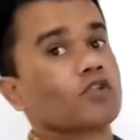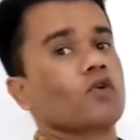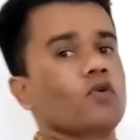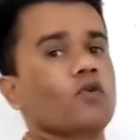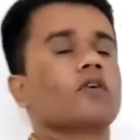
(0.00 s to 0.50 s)

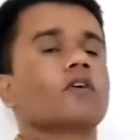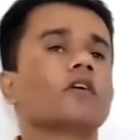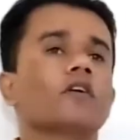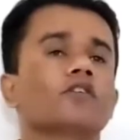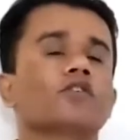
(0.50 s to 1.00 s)
law
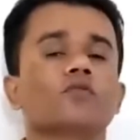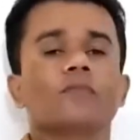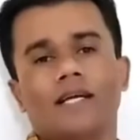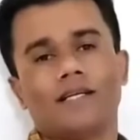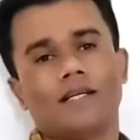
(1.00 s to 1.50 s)
should be
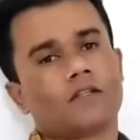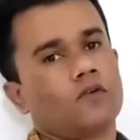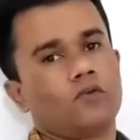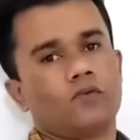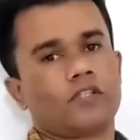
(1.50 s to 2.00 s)
ideal
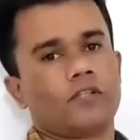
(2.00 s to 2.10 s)
solution.